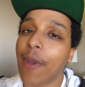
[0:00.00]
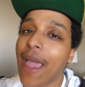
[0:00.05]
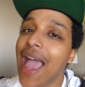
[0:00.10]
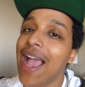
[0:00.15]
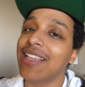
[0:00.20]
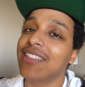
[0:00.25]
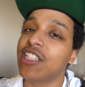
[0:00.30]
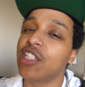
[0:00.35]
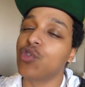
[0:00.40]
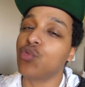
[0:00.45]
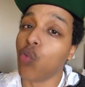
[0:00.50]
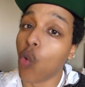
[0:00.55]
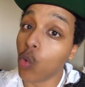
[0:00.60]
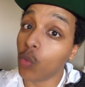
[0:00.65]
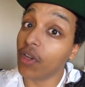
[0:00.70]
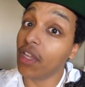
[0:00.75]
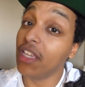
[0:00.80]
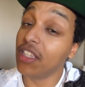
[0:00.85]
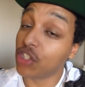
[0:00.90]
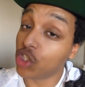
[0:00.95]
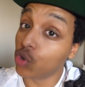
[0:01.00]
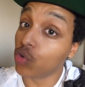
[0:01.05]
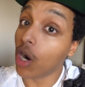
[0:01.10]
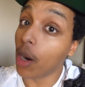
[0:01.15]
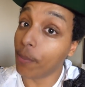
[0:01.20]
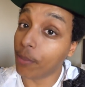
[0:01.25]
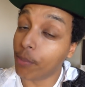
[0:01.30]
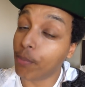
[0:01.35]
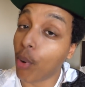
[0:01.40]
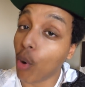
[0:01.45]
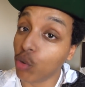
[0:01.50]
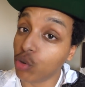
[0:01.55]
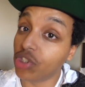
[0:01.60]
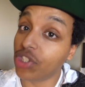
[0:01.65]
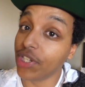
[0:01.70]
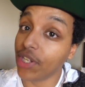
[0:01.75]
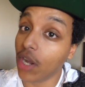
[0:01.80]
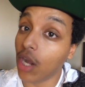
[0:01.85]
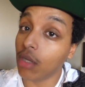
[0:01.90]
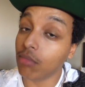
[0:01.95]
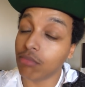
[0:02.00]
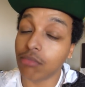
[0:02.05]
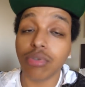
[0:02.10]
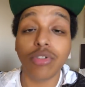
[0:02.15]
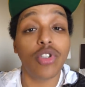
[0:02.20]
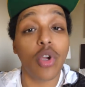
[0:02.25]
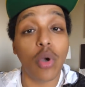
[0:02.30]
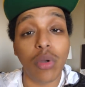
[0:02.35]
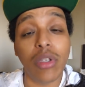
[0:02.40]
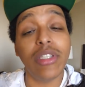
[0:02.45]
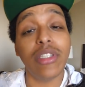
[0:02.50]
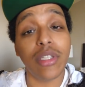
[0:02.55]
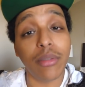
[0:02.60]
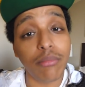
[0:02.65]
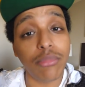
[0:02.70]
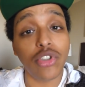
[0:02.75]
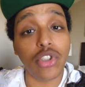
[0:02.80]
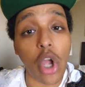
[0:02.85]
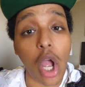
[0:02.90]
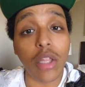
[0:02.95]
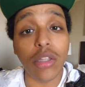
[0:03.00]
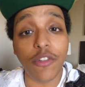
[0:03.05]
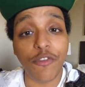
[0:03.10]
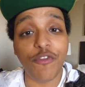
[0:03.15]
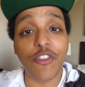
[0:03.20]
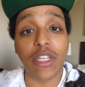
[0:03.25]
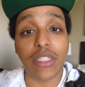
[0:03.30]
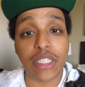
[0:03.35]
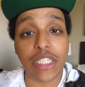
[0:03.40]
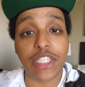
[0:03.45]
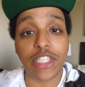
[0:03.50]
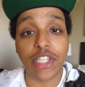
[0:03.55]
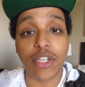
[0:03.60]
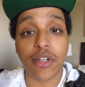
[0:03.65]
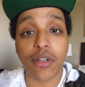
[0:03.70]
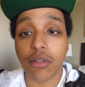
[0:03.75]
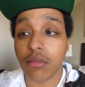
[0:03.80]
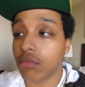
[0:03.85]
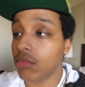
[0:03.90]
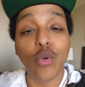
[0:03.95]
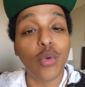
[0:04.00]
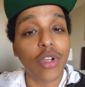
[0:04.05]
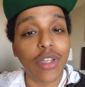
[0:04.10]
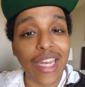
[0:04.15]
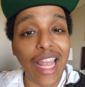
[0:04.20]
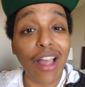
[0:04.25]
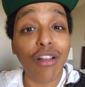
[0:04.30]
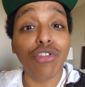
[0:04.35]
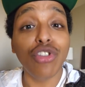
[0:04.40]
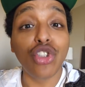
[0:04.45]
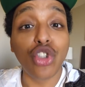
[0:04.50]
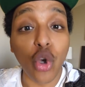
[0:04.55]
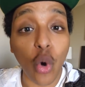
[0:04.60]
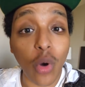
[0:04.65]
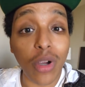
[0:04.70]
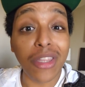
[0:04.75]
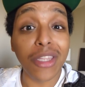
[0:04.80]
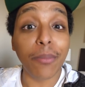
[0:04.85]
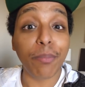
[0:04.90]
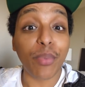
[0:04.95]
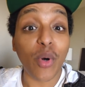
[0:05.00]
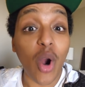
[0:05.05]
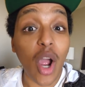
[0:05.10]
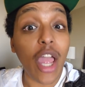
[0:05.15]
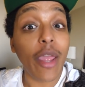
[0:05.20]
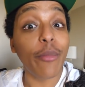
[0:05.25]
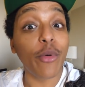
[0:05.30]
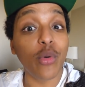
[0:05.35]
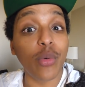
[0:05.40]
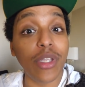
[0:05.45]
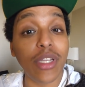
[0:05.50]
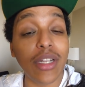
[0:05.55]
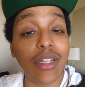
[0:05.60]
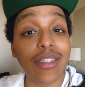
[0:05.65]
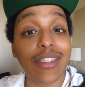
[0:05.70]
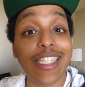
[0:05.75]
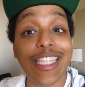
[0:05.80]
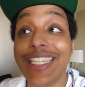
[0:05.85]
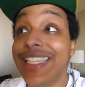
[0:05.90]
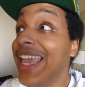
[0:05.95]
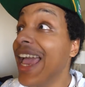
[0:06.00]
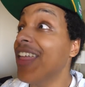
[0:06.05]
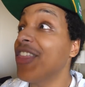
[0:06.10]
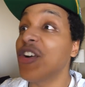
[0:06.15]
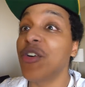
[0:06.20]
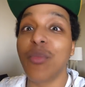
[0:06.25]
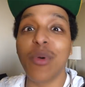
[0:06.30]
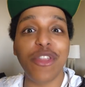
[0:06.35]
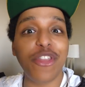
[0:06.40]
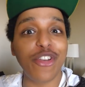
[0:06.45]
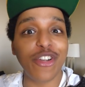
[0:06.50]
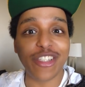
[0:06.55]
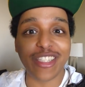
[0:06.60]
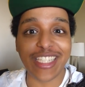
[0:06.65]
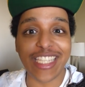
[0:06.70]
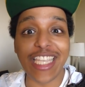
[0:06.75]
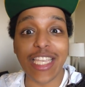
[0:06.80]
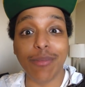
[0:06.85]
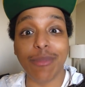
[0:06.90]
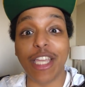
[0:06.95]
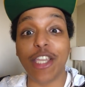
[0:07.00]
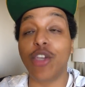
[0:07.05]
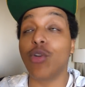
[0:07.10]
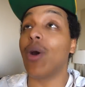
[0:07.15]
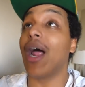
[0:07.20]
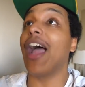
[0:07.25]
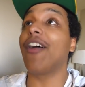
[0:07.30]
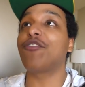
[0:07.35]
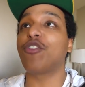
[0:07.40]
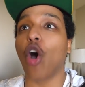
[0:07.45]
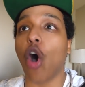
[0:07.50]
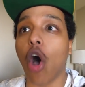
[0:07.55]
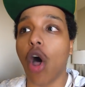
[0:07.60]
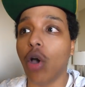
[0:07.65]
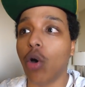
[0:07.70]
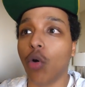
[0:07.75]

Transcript: passes won't interrupt posting up. So there's some solid fixes here. And you can now join the Prime Arena together with your team. Like, you don't have to all